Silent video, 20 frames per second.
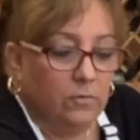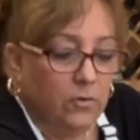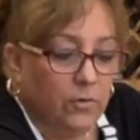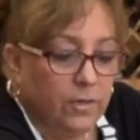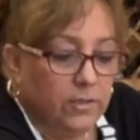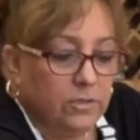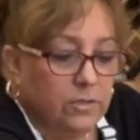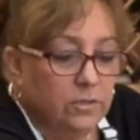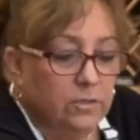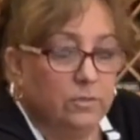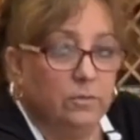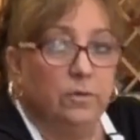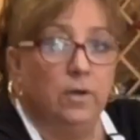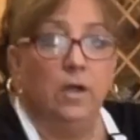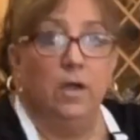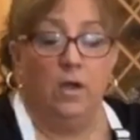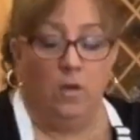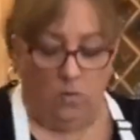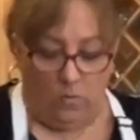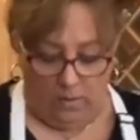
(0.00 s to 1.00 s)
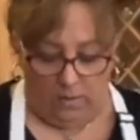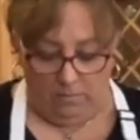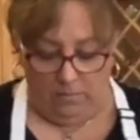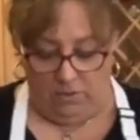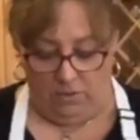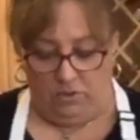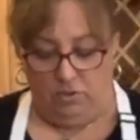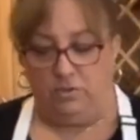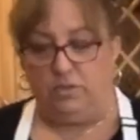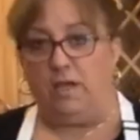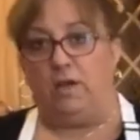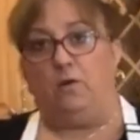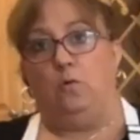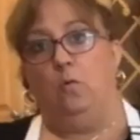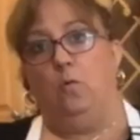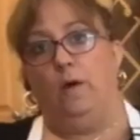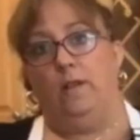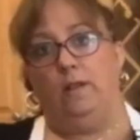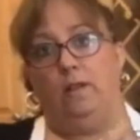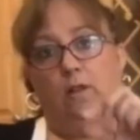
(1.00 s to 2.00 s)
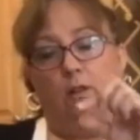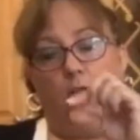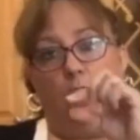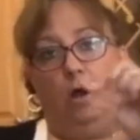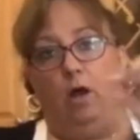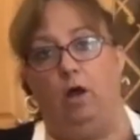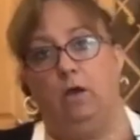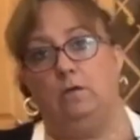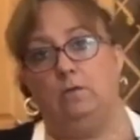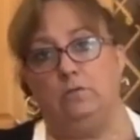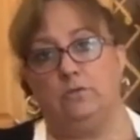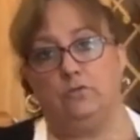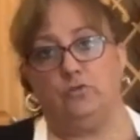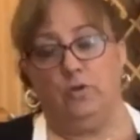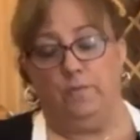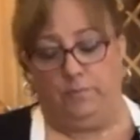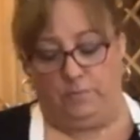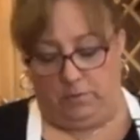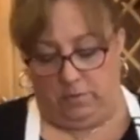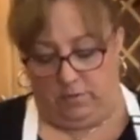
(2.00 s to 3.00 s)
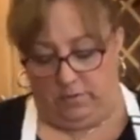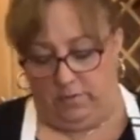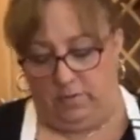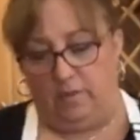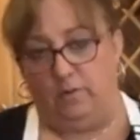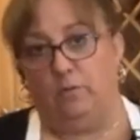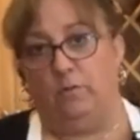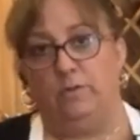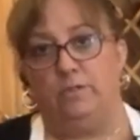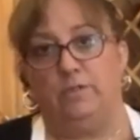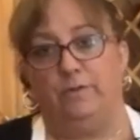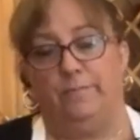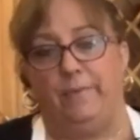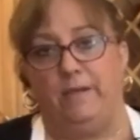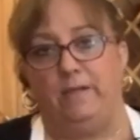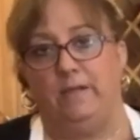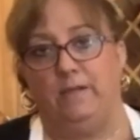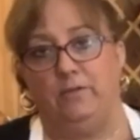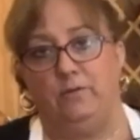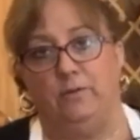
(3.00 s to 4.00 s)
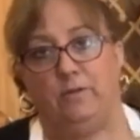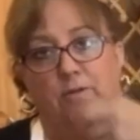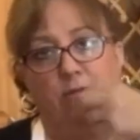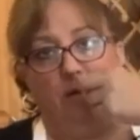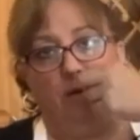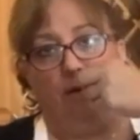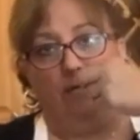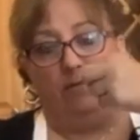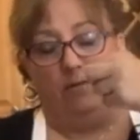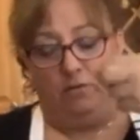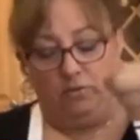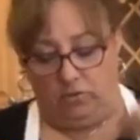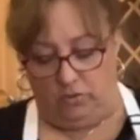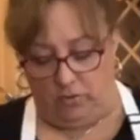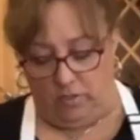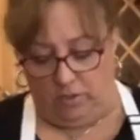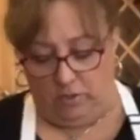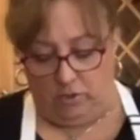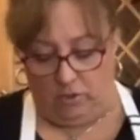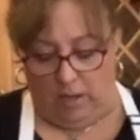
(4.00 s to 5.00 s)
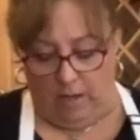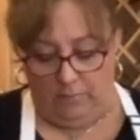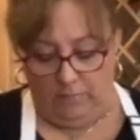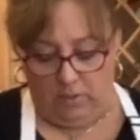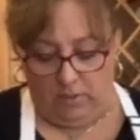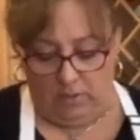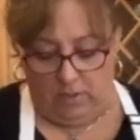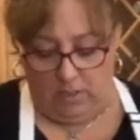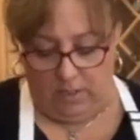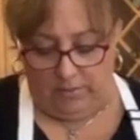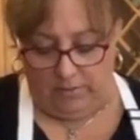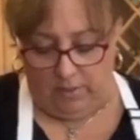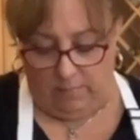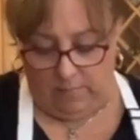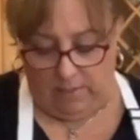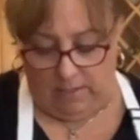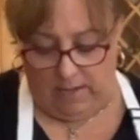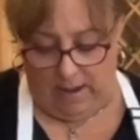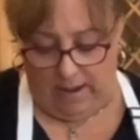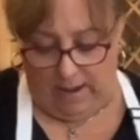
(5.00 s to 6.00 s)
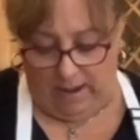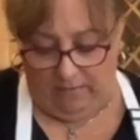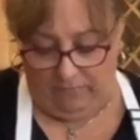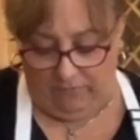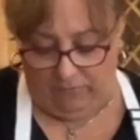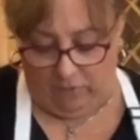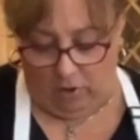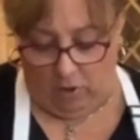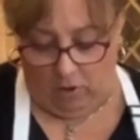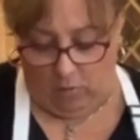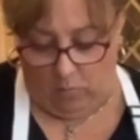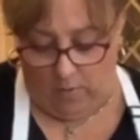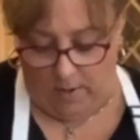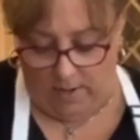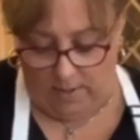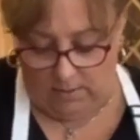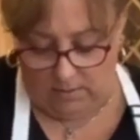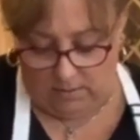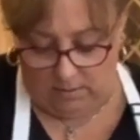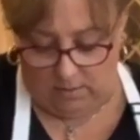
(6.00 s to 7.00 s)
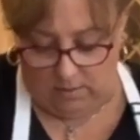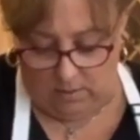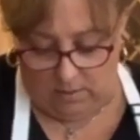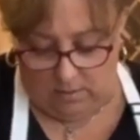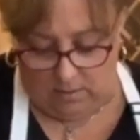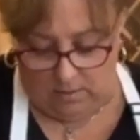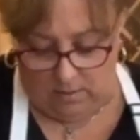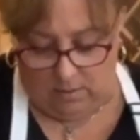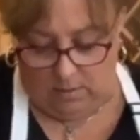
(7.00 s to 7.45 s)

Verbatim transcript: I'm going to, what I'm gonna do, because I don't want long strips, because I don't want you biting into it and then having a string, so I'm gonna cut them in half long ways